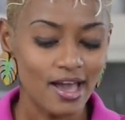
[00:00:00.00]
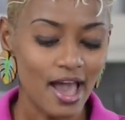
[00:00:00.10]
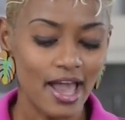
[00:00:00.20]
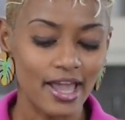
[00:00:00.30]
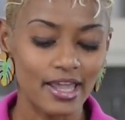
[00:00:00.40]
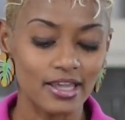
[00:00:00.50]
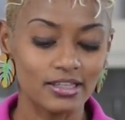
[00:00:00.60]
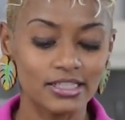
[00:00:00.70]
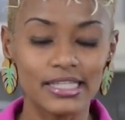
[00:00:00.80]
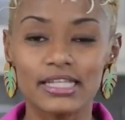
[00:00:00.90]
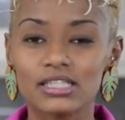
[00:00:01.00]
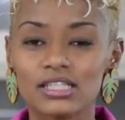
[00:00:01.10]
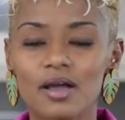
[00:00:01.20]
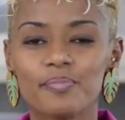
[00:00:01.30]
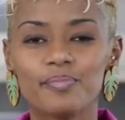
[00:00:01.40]
I cleaned it
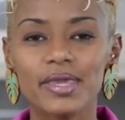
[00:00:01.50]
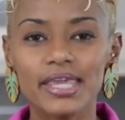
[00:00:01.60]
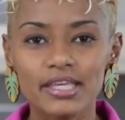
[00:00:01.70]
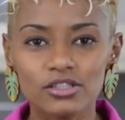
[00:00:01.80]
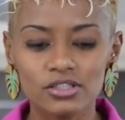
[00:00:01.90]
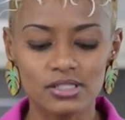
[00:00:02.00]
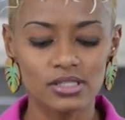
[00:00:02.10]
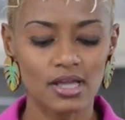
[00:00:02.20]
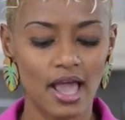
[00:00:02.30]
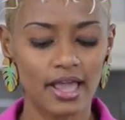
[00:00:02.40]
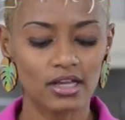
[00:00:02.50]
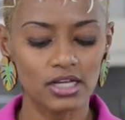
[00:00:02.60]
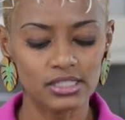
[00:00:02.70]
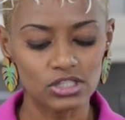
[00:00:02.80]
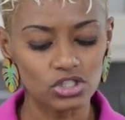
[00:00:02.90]
up, peeled, I
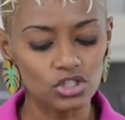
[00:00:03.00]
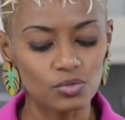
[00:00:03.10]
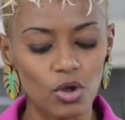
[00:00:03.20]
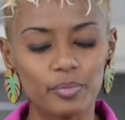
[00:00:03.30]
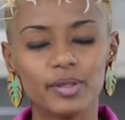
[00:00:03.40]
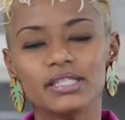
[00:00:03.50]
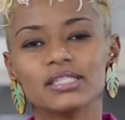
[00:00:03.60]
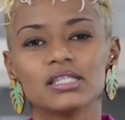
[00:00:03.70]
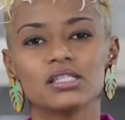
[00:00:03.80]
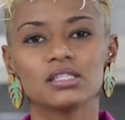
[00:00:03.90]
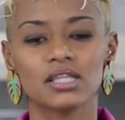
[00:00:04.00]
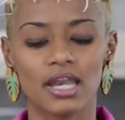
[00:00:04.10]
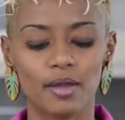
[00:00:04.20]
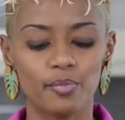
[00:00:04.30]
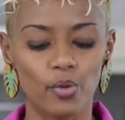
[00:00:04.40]
cut into small pieces,
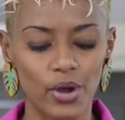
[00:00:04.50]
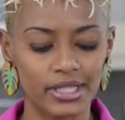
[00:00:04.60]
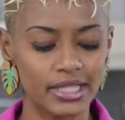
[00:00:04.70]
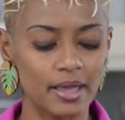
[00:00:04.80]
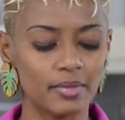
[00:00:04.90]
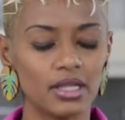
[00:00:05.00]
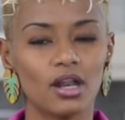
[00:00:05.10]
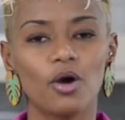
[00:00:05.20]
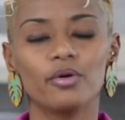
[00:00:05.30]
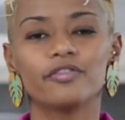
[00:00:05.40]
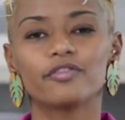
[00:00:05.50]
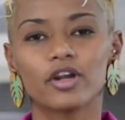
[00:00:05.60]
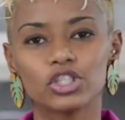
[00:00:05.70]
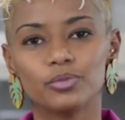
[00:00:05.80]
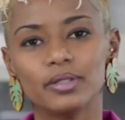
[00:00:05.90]
and I boiled them in our
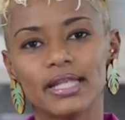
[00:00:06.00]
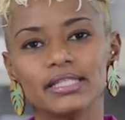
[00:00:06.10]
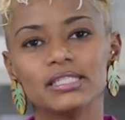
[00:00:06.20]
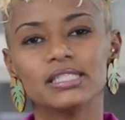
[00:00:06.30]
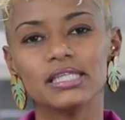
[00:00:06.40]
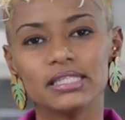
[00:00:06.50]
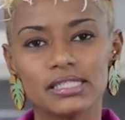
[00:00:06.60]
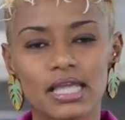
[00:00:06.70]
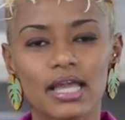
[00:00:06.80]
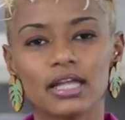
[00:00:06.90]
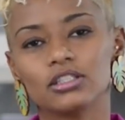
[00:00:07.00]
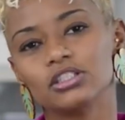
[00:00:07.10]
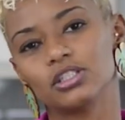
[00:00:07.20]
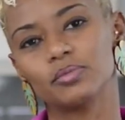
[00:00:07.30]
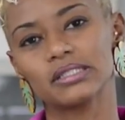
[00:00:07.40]
fresh blended seasoning and a
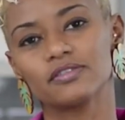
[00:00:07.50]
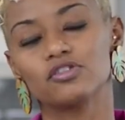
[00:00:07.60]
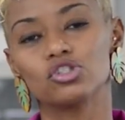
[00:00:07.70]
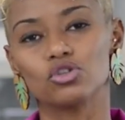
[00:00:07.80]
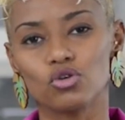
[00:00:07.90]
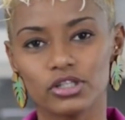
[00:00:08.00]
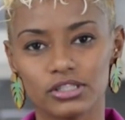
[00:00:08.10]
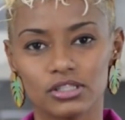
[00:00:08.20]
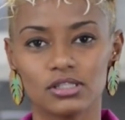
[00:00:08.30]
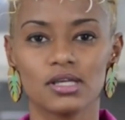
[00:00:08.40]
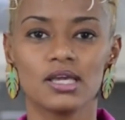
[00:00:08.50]
little bit of salt.